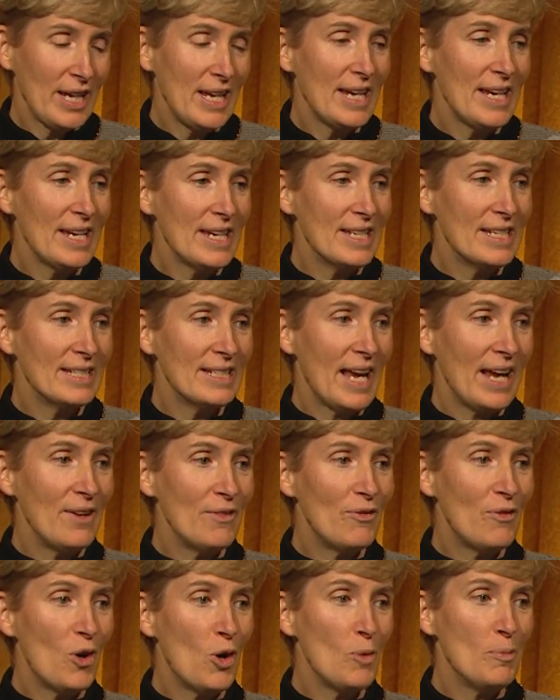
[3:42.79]
He is a
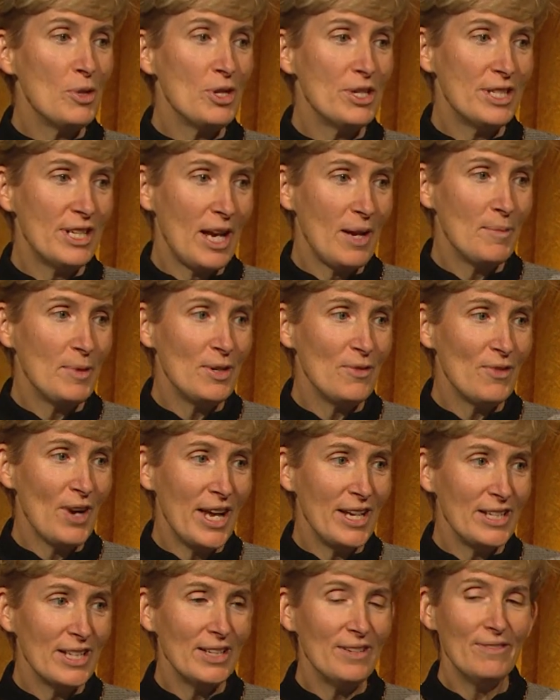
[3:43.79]
former Damon
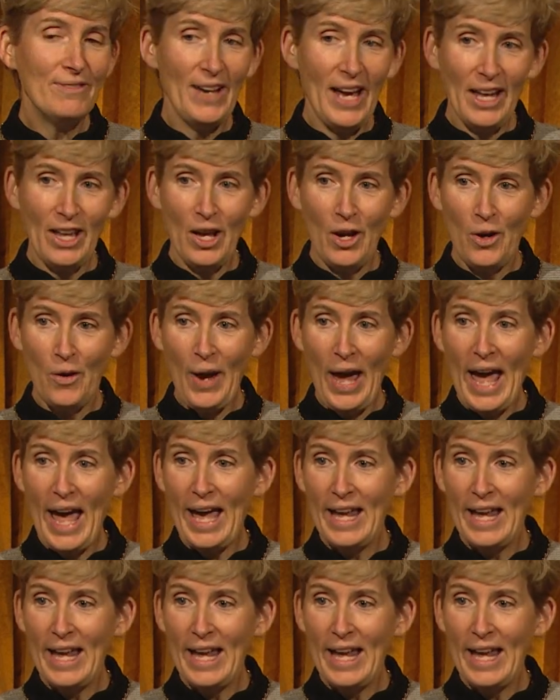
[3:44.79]
Runyon Fellow